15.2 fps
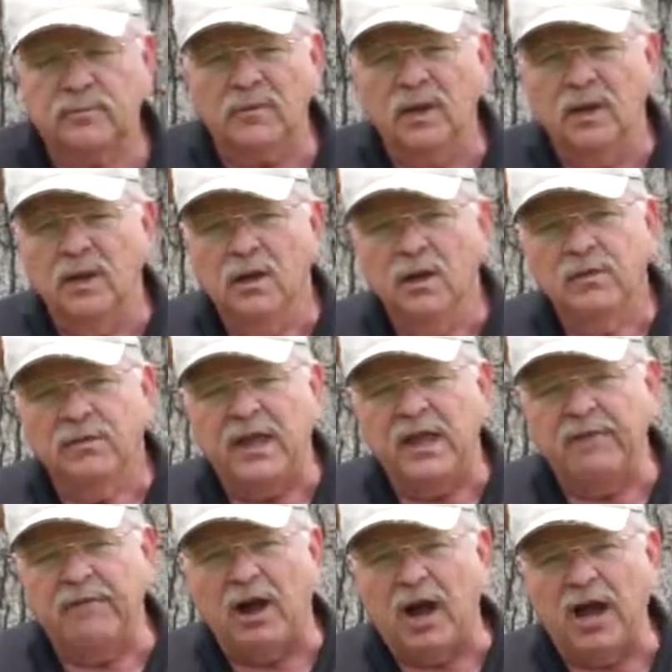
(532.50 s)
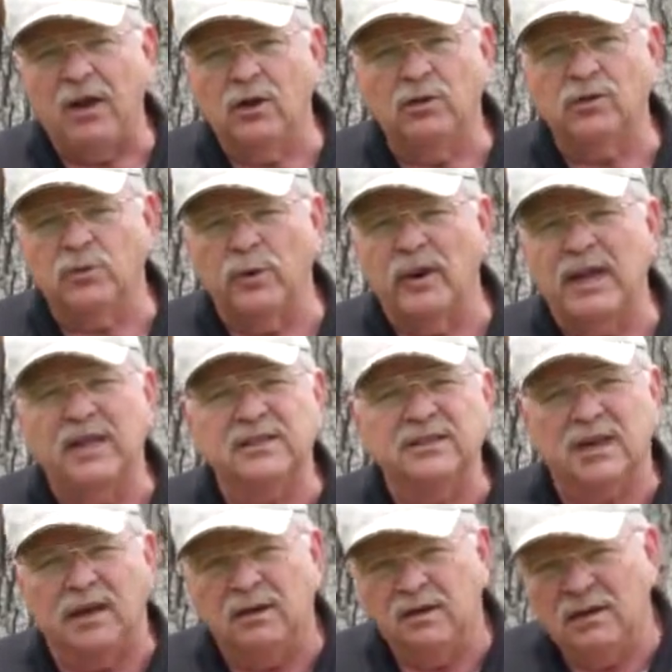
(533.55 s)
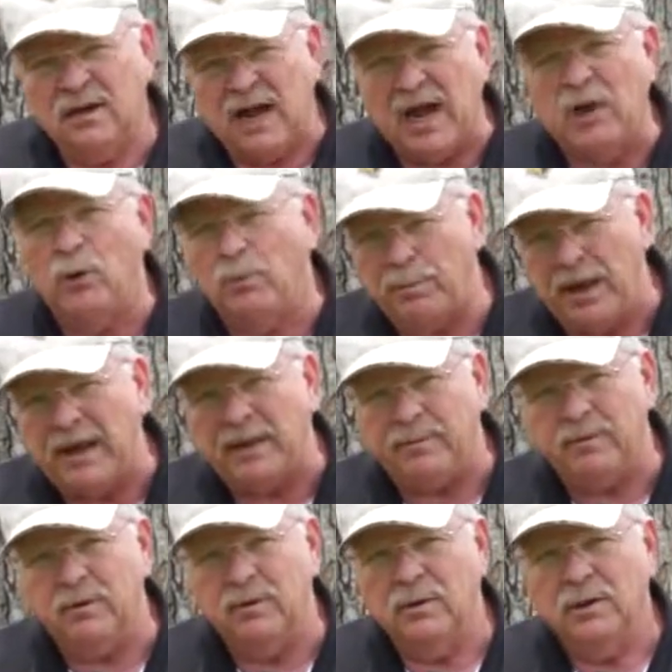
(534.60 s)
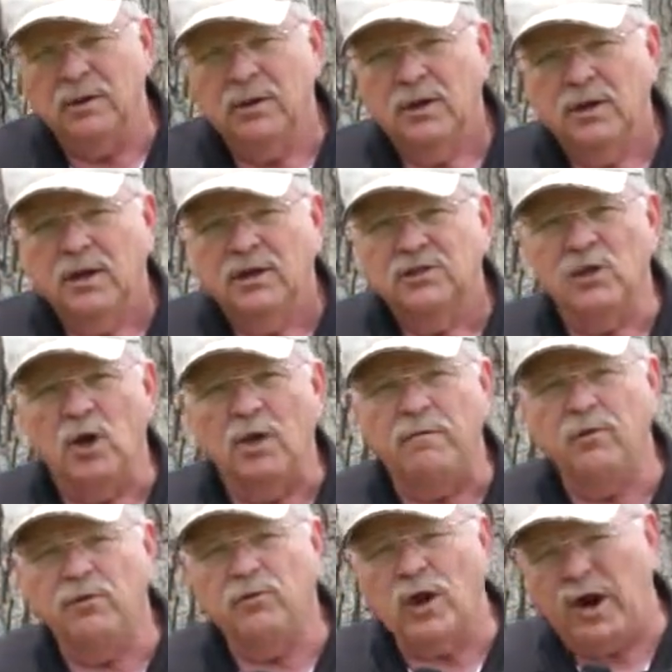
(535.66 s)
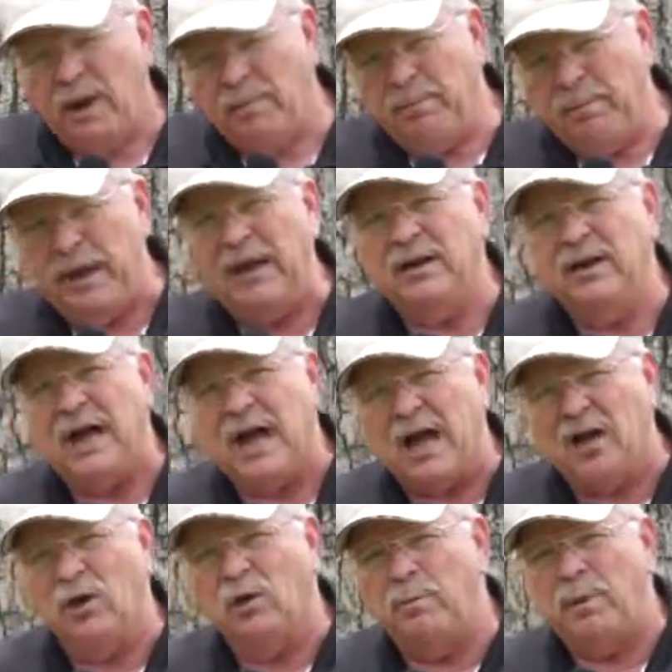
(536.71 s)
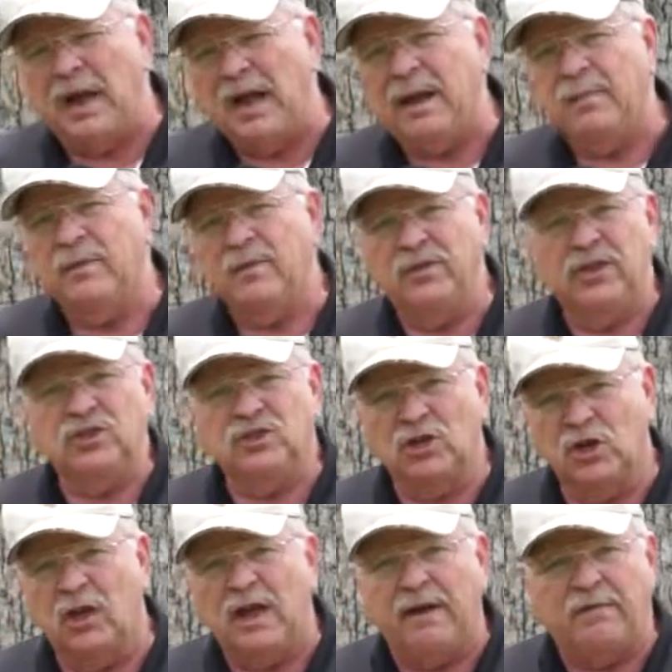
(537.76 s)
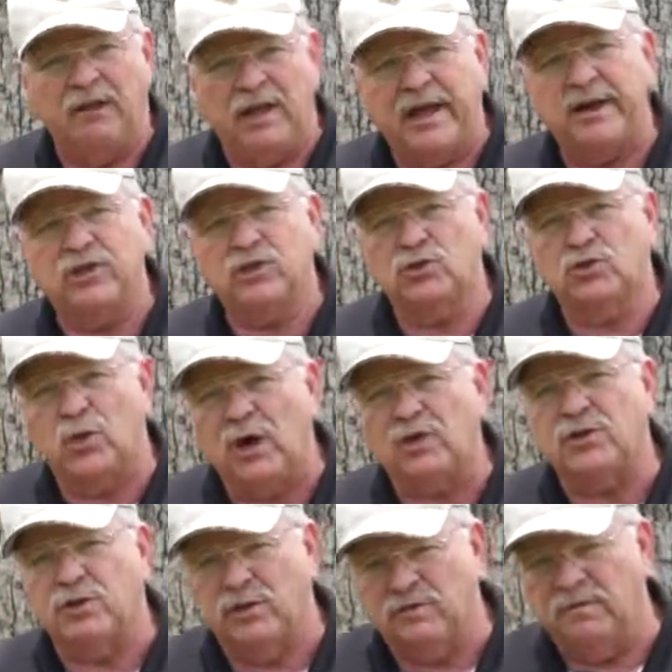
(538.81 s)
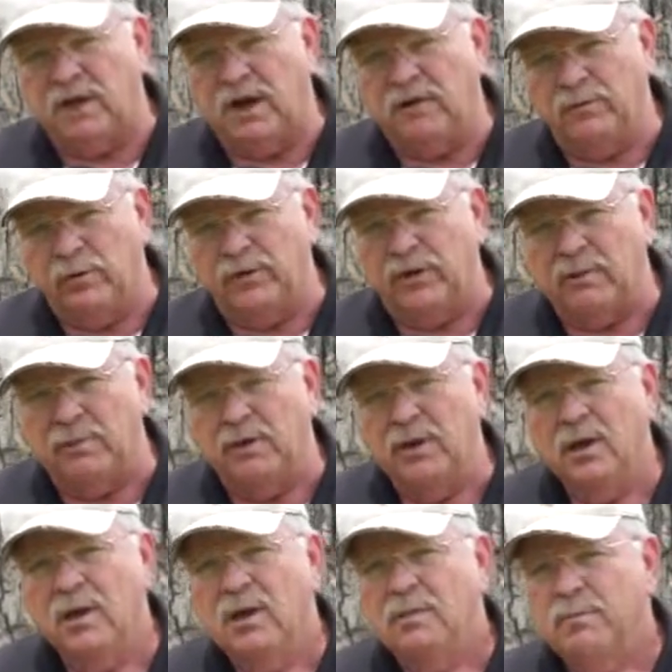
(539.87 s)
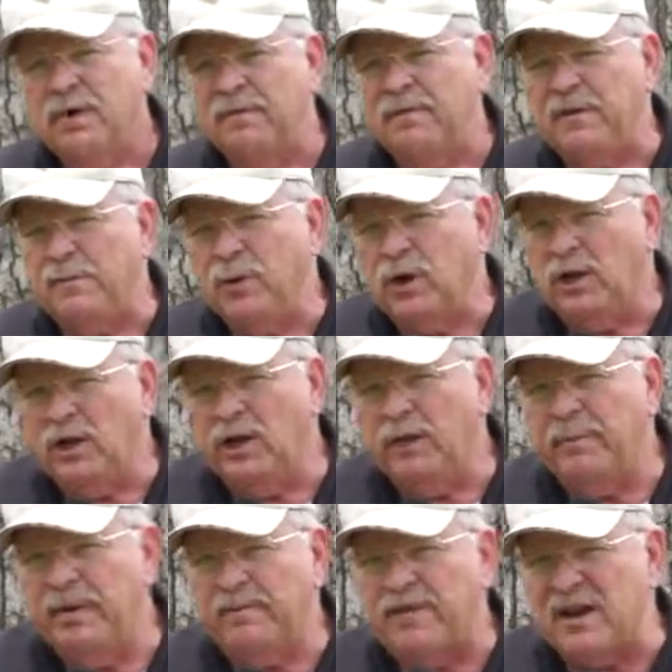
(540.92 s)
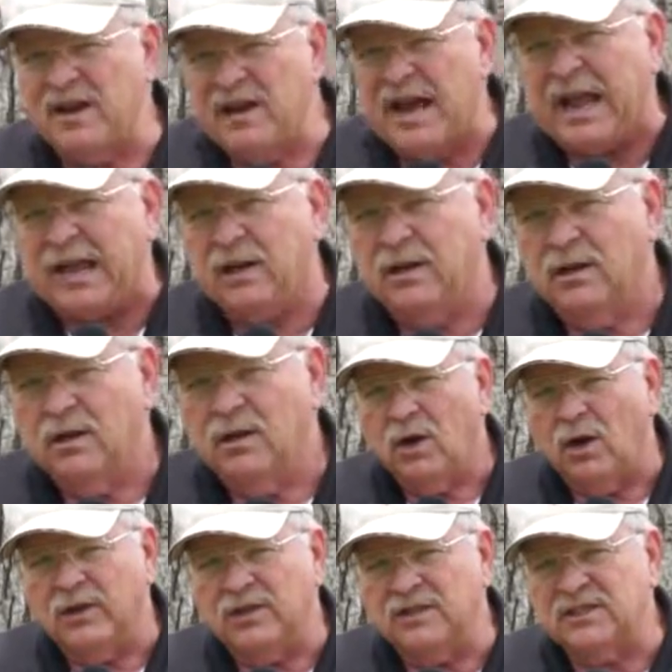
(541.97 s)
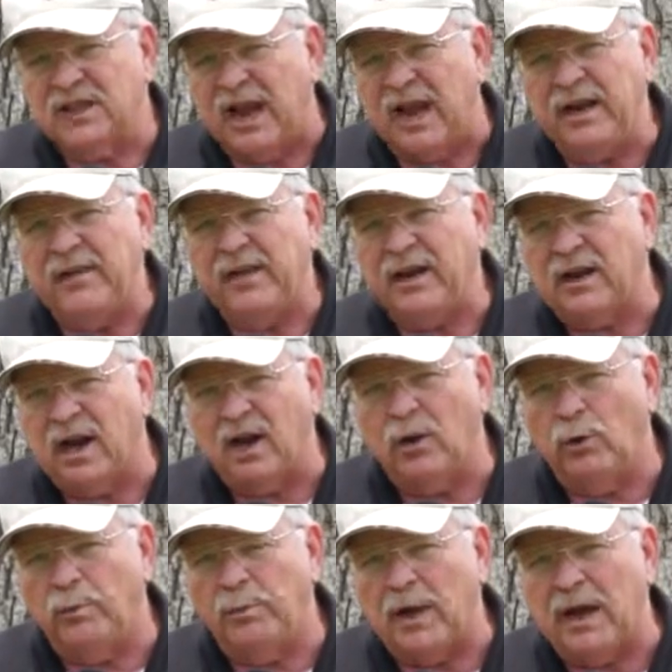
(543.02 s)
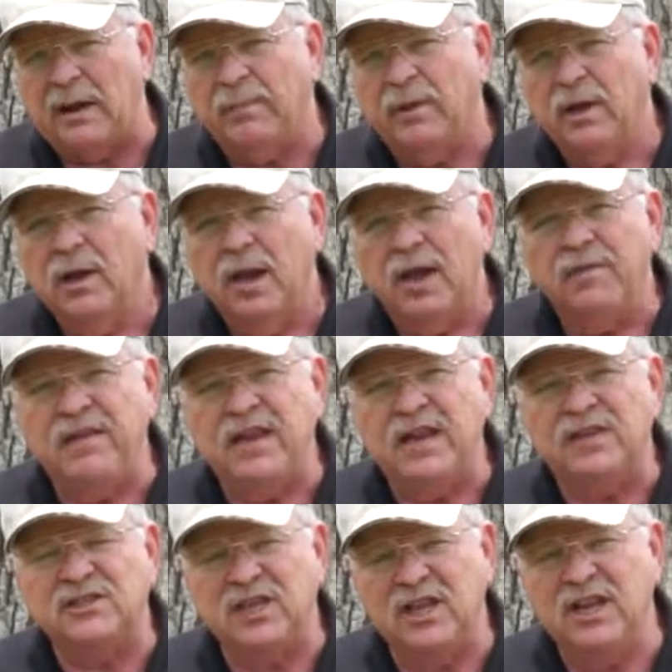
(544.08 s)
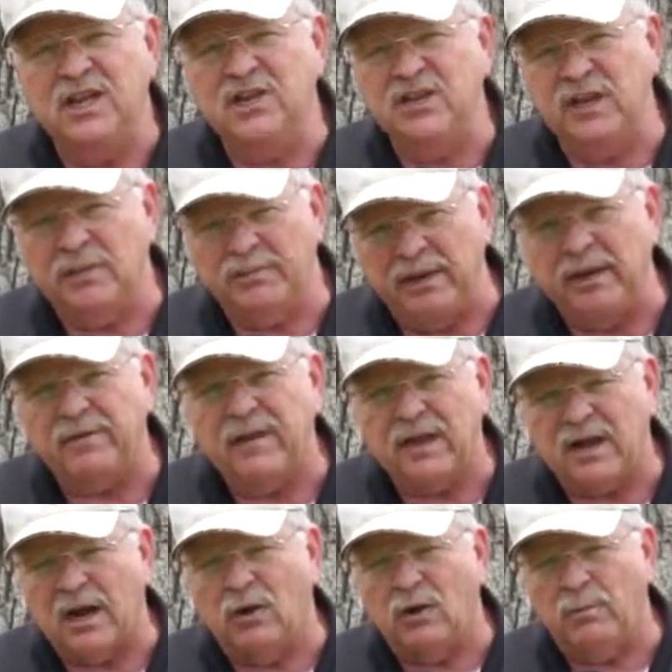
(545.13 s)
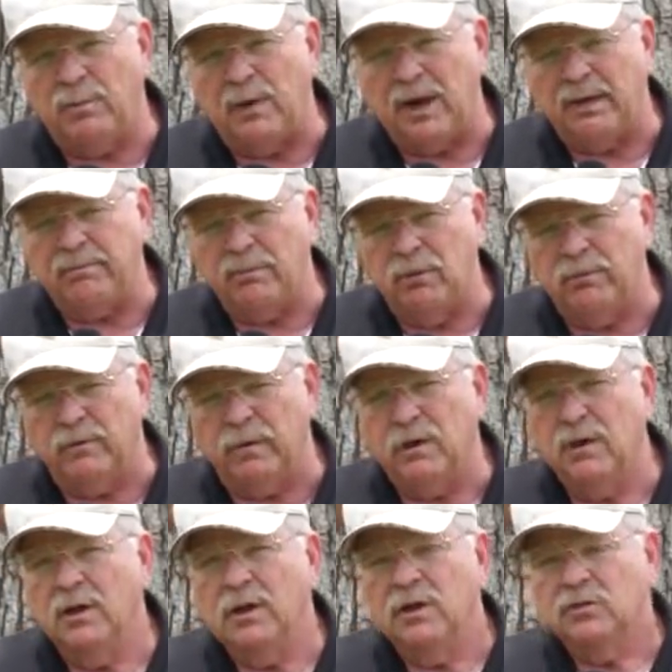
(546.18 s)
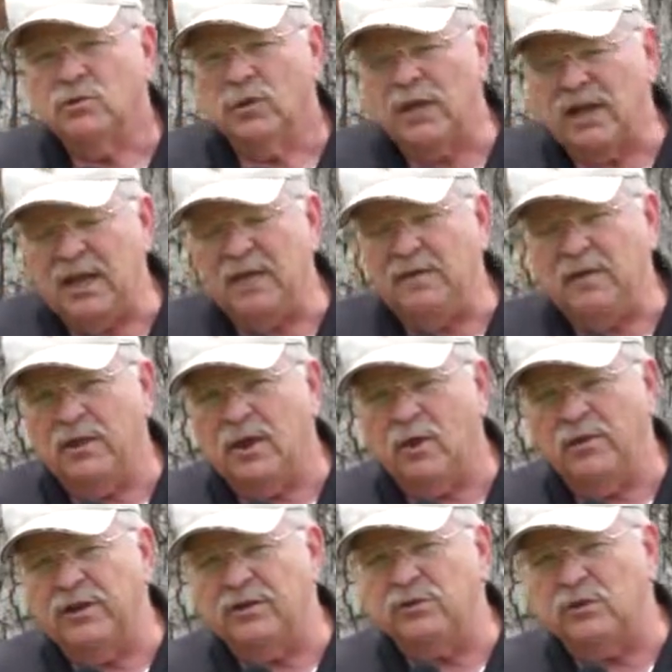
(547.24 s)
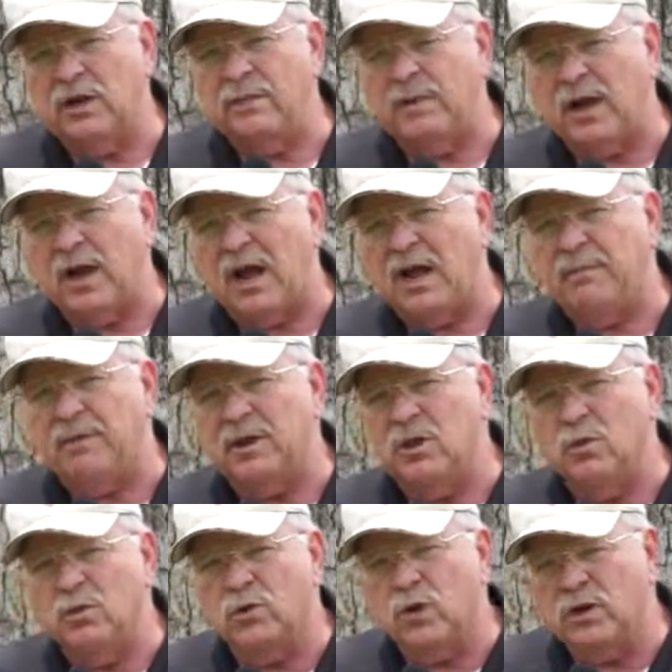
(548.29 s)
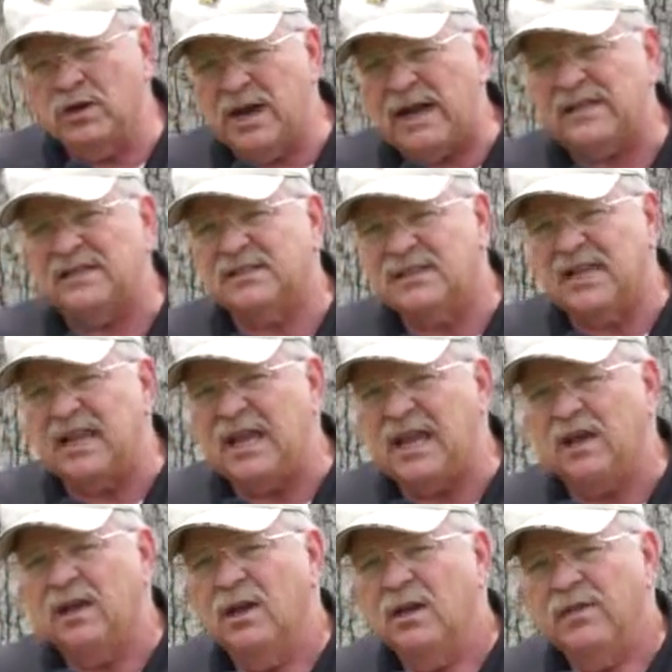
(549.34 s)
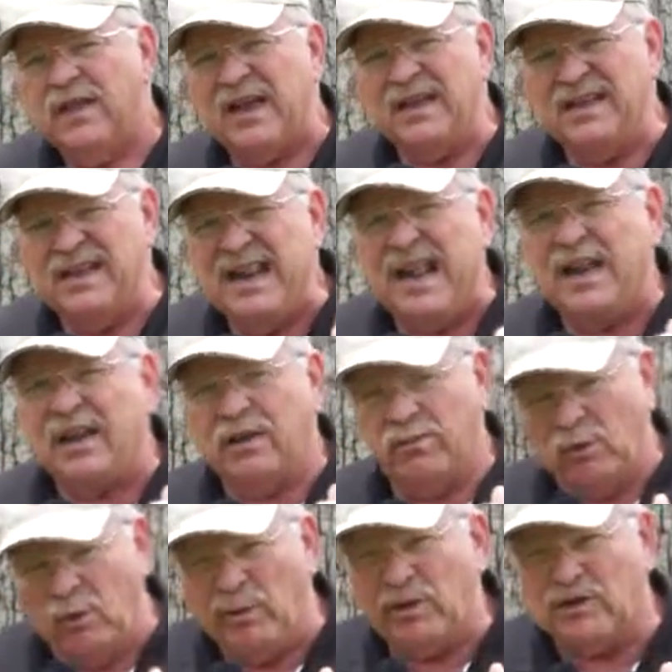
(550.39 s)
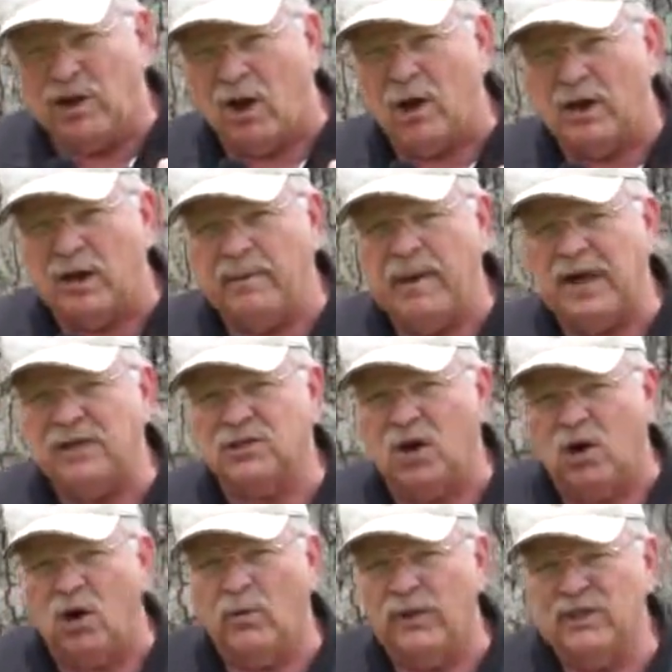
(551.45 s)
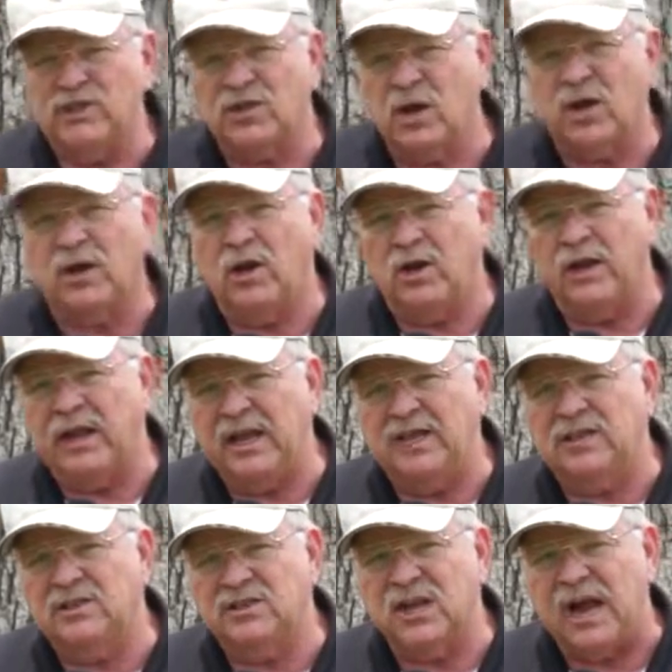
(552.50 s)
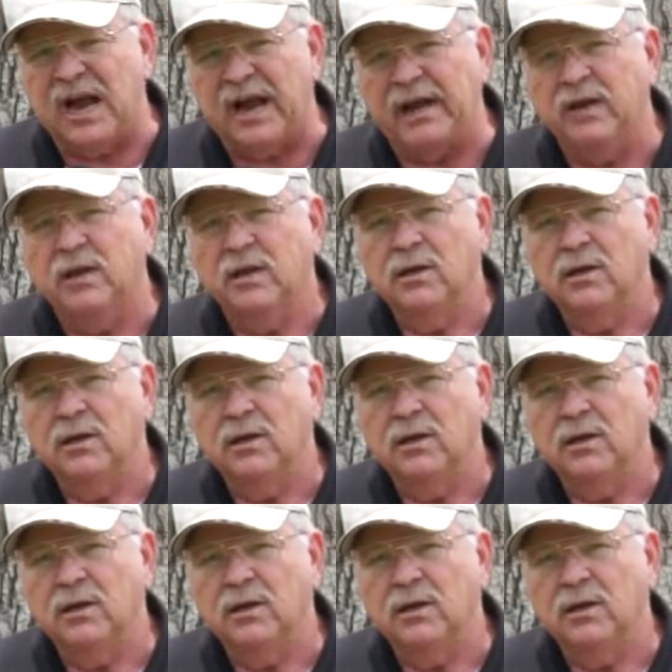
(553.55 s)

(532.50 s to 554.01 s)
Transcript: Think of a hollow tree as a hollow pipe. So if you try to bend a hollow pipe, they still have a lot of structure involved with them. But if you put a little bit of a nick on the side of that hollow pipe, and then it's easy to bend that hollow pipe over. So even though this tree behind me, you could not see that nick that we're talking about is already started on the inside,